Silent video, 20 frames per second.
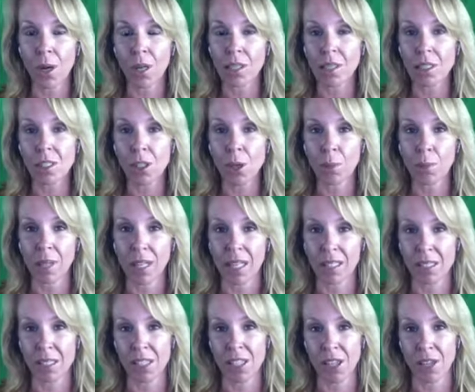aren't so
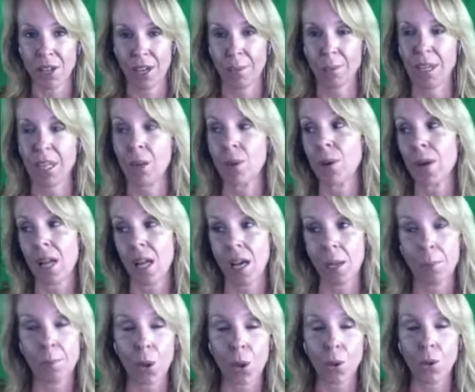blessed, I mean, you and
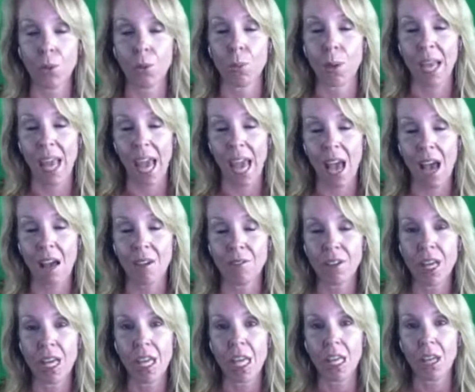I both, we
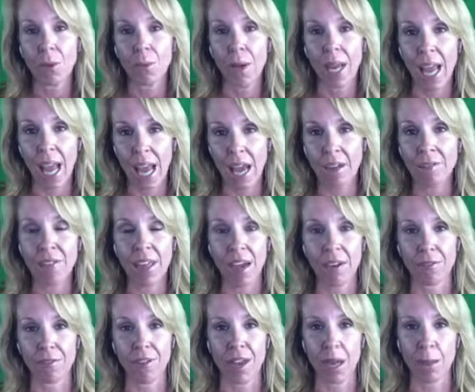have we have
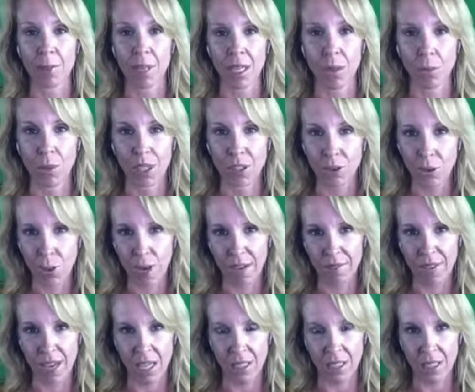that family, we do
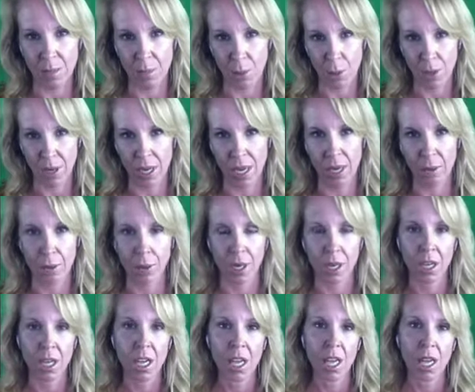have that support
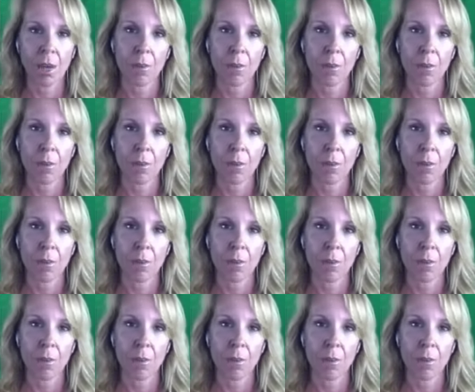network.